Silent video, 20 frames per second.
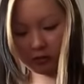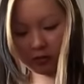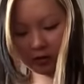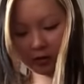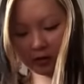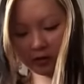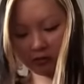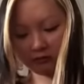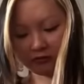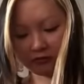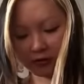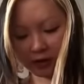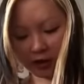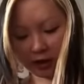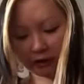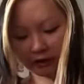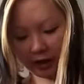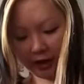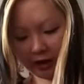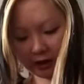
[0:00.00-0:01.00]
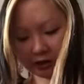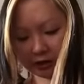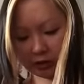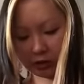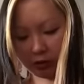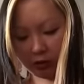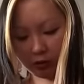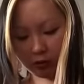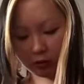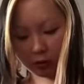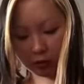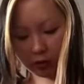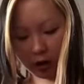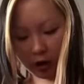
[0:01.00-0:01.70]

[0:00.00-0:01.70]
the very last hole